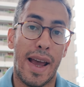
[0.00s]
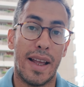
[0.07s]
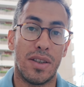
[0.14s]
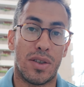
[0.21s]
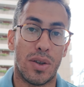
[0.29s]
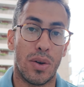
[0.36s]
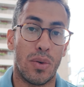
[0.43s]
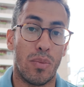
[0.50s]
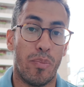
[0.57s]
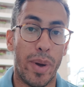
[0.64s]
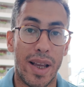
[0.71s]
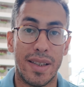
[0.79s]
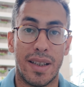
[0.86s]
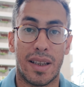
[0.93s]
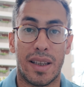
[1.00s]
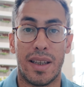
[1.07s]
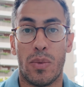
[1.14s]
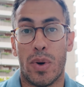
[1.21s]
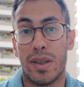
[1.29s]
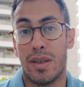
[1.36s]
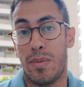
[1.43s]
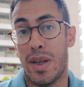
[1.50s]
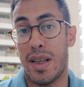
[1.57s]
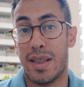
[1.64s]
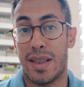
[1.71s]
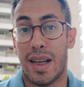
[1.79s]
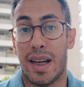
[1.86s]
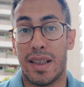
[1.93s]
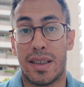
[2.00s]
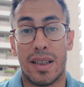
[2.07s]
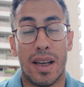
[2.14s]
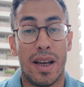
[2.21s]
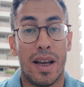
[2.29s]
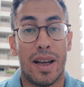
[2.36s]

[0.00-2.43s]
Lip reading: And so basically what it means is that